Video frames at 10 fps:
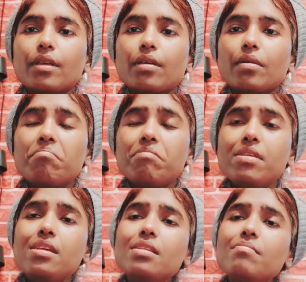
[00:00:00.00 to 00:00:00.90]

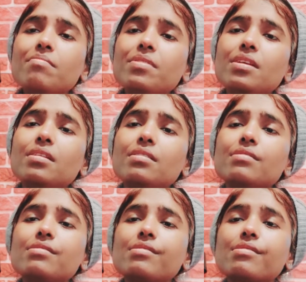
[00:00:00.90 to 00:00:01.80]
Many
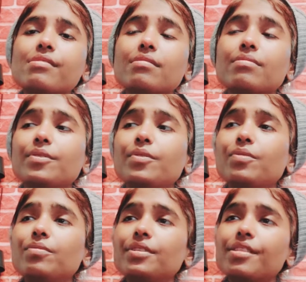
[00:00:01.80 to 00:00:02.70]
millions,
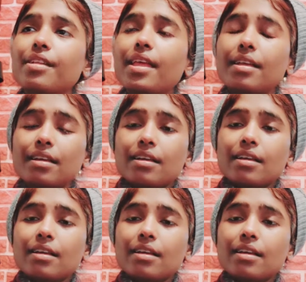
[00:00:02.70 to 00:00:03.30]
it's like